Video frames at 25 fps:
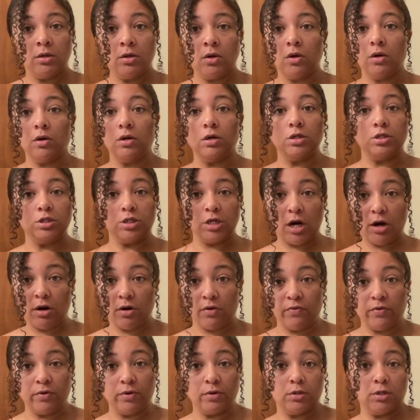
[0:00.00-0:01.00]
or a shower
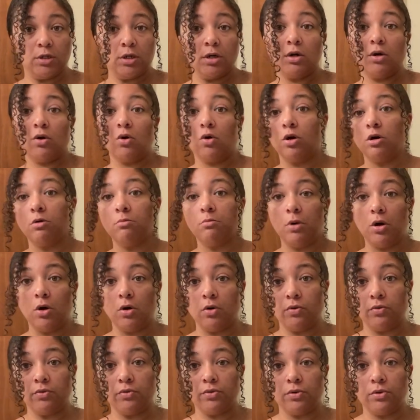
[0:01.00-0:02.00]
filter or
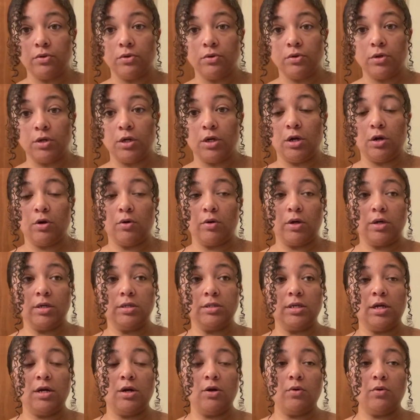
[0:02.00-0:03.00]
both, you know, because
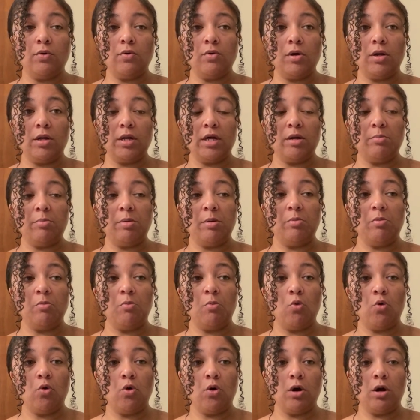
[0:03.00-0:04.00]
I know a lot of people
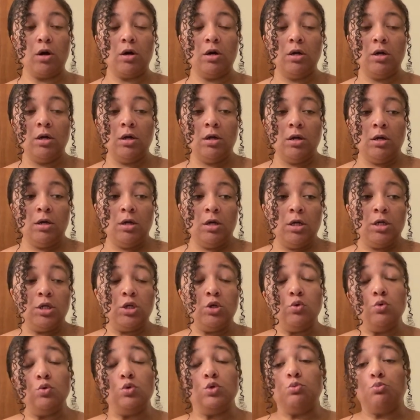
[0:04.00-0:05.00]
more
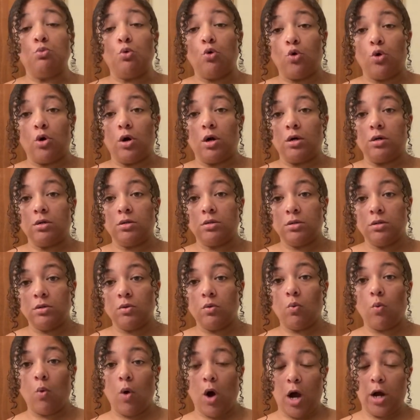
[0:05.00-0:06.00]
use more
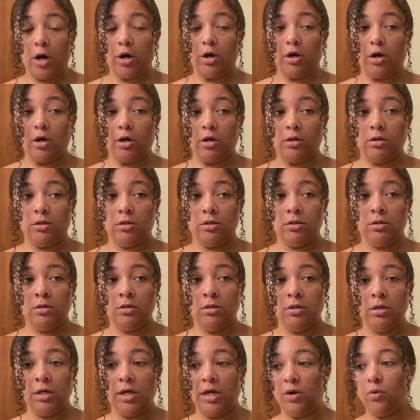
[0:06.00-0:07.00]
water
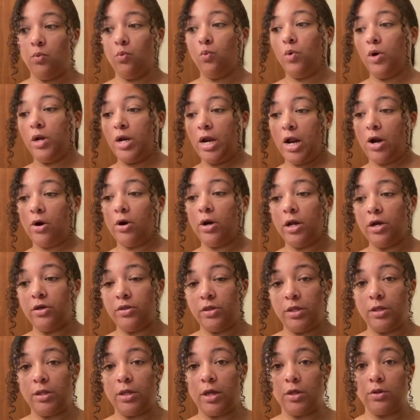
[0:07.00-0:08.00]
in one area
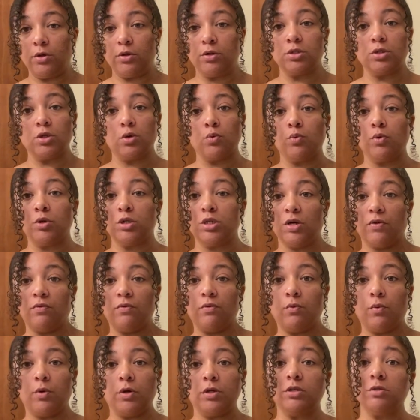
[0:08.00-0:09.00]
than the other. So whichever
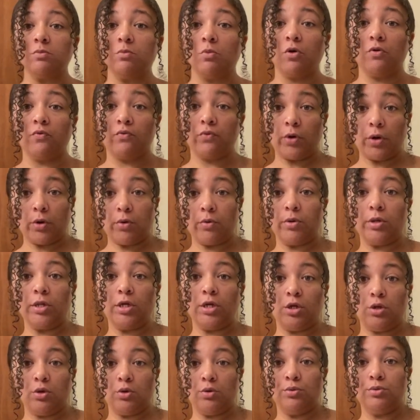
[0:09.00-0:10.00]
one's more frequently
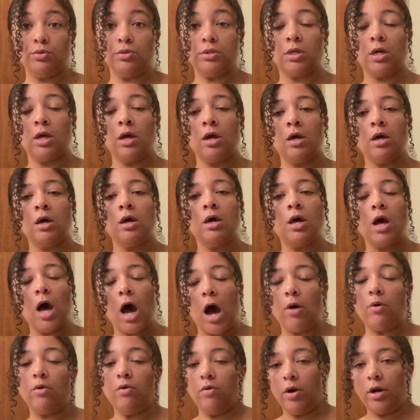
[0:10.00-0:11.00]
used,
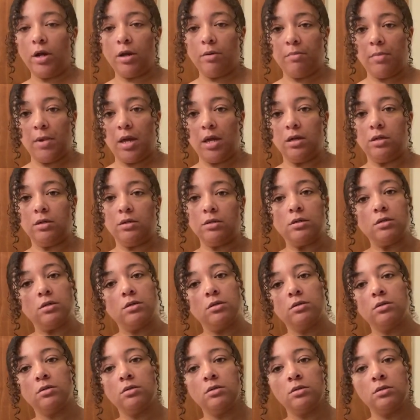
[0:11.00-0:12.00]
I would recommend
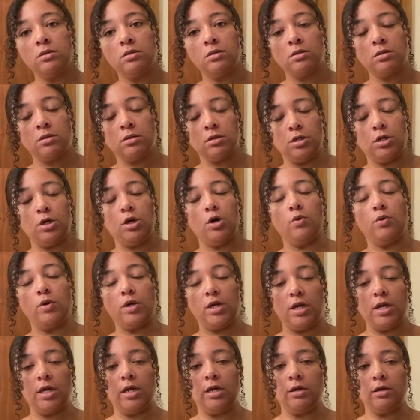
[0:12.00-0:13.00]
you know,
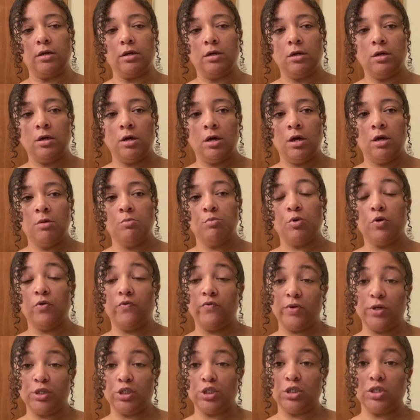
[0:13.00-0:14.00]
getting
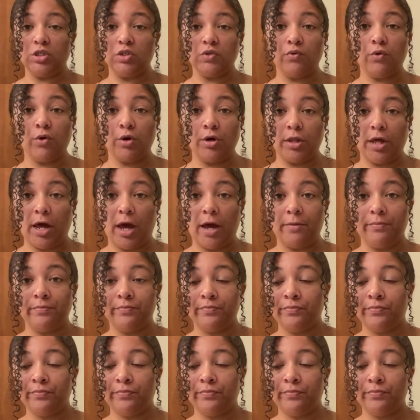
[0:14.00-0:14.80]
provisions for that.